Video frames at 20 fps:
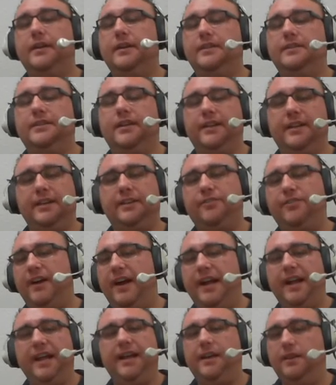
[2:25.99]
So this
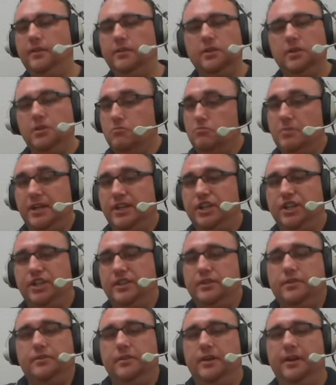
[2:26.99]
Friday, it's
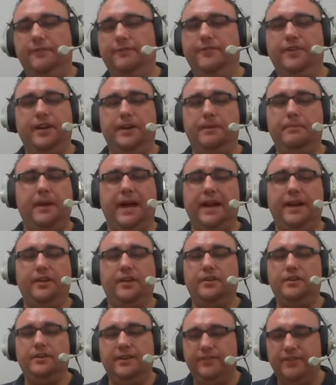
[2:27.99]
just a fun
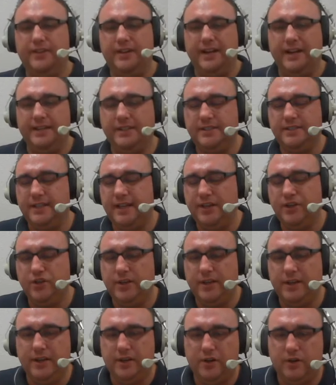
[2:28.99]
battle if you guys
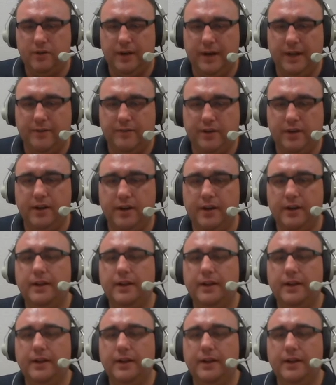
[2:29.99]
schedule it or whatever.